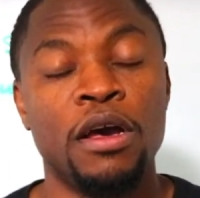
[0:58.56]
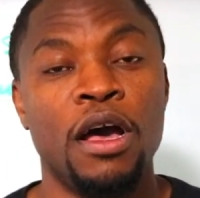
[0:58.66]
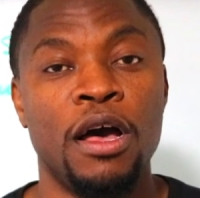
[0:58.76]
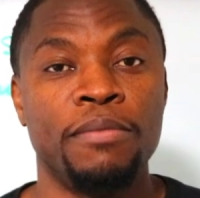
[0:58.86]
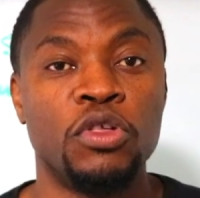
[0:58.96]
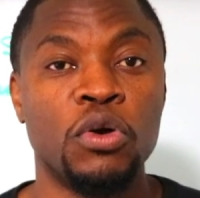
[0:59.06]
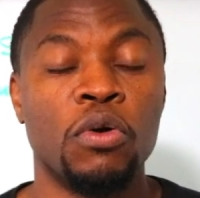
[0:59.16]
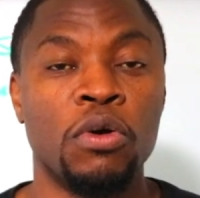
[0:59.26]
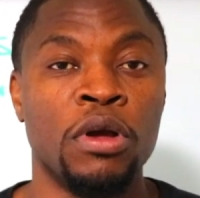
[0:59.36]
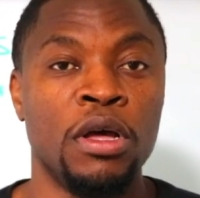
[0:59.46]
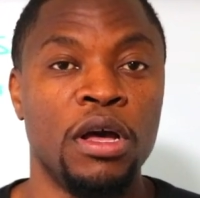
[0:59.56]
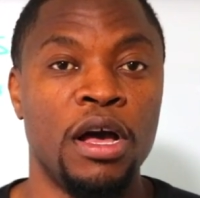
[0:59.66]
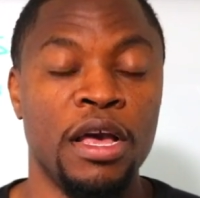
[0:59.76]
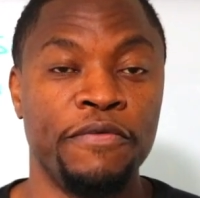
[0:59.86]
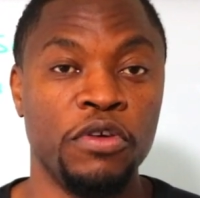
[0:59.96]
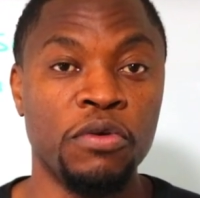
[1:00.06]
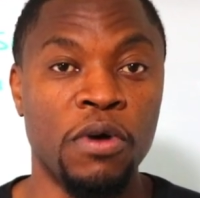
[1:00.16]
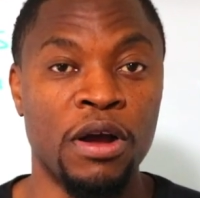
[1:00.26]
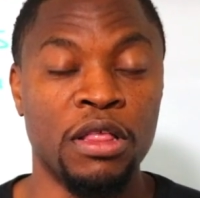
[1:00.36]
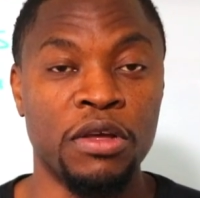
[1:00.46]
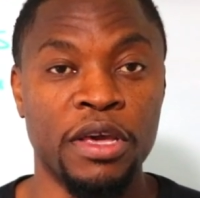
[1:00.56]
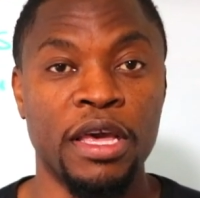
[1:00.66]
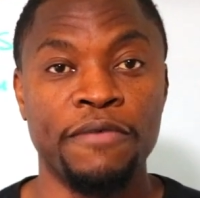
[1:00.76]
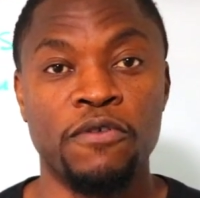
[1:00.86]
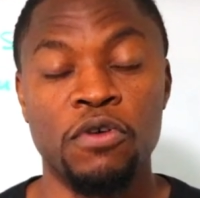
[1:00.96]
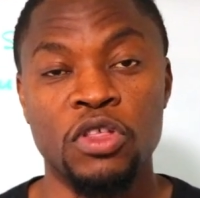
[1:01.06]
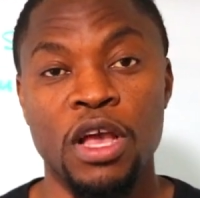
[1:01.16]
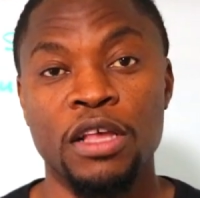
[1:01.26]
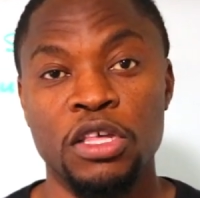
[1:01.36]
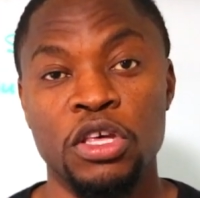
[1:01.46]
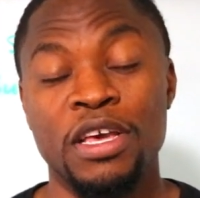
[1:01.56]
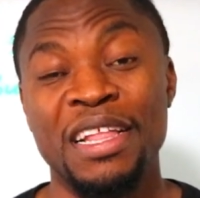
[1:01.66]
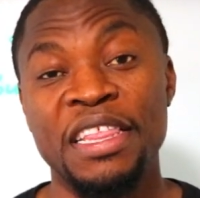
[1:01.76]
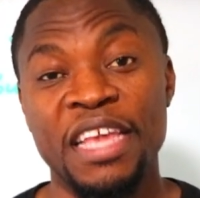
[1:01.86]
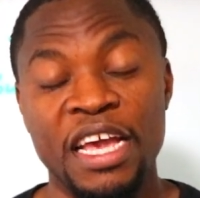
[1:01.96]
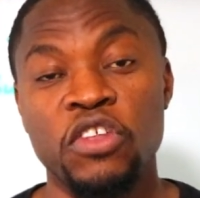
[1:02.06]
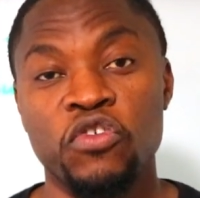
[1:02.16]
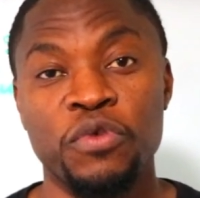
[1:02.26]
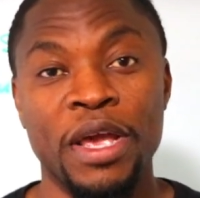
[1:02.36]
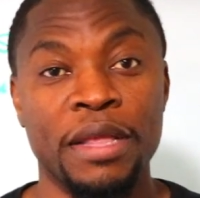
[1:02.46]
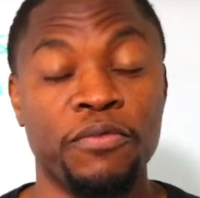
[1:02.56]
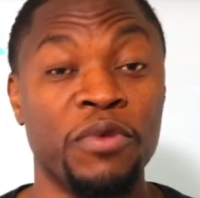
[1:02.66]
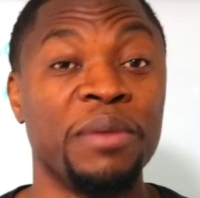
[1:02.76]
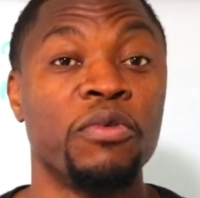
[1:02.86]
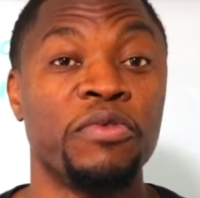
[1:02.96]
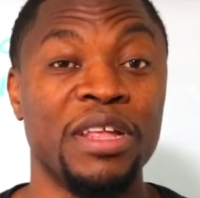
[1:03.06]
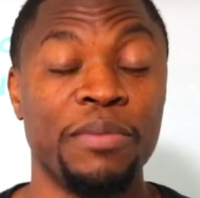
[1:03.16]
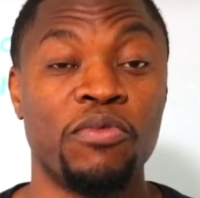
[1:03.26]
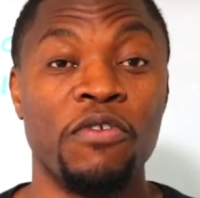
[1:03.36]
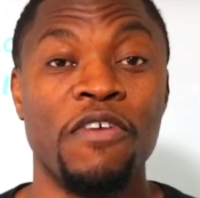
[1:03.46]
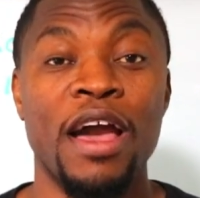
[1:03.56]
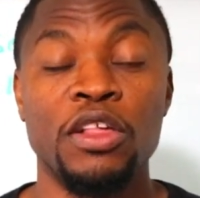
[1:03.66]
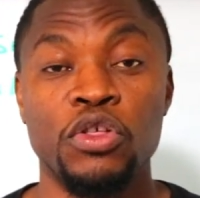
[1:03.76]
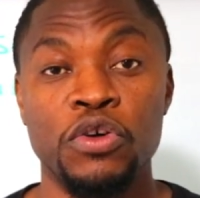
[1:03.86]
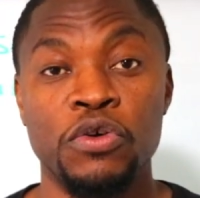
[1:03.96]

Um, so uh, if you are looking for stocks you can day trade, Webull really provides